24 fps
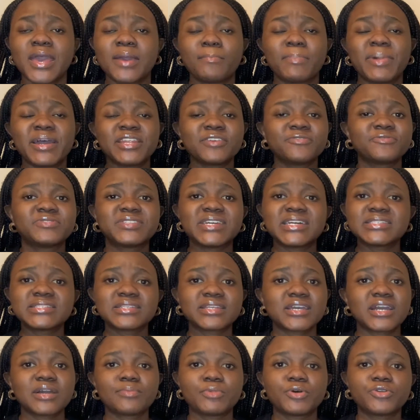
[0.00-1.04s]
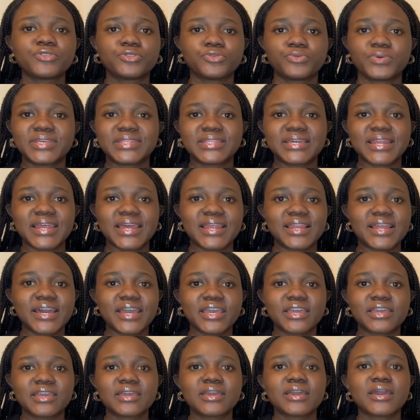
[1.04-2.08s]
but if it doesn't come out the way that I
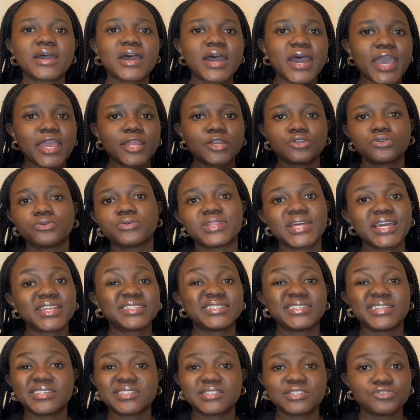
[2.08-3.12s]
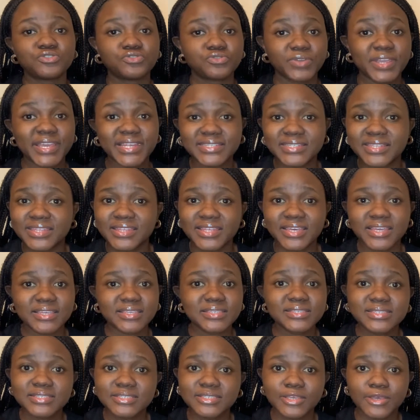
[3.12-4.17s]
like, I know that he has greater
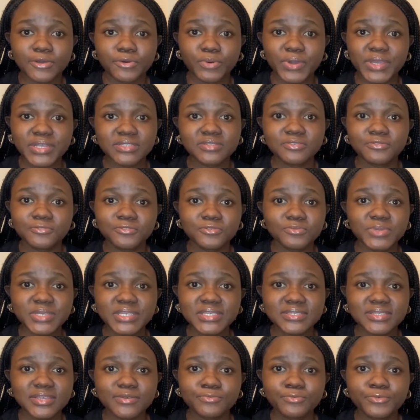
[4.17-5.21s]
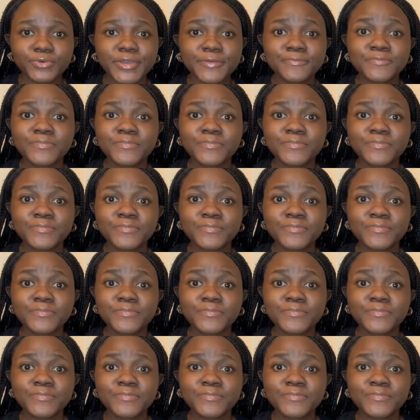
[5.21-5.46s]
things waiting for me somewhere,